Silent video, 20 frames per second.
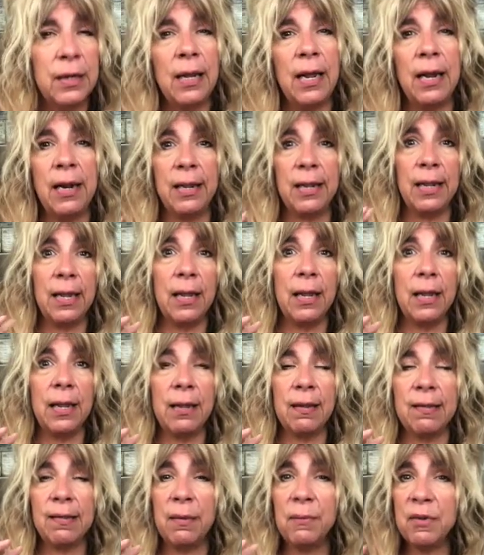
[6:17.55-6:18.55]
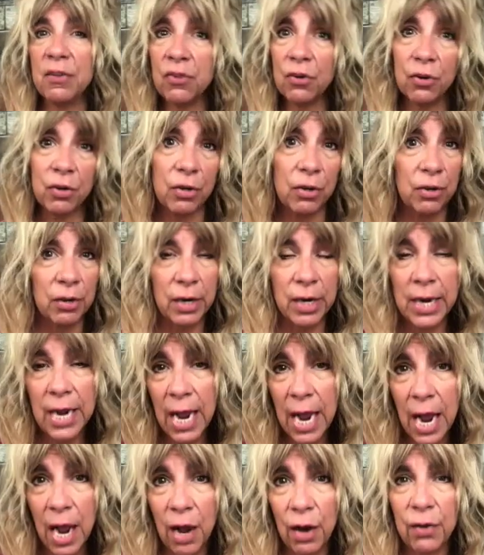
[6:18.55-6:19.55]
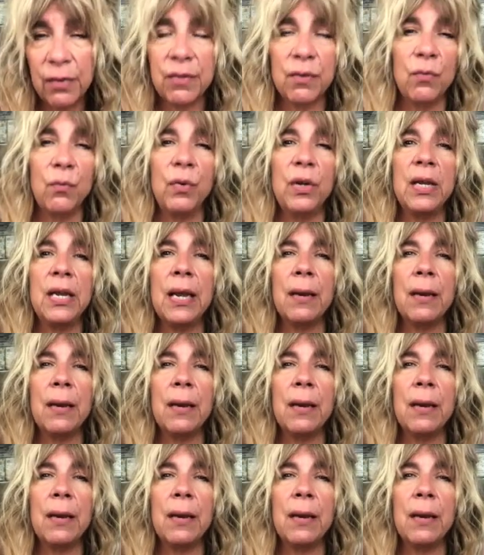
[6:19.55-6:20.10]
and the semicircular canals, and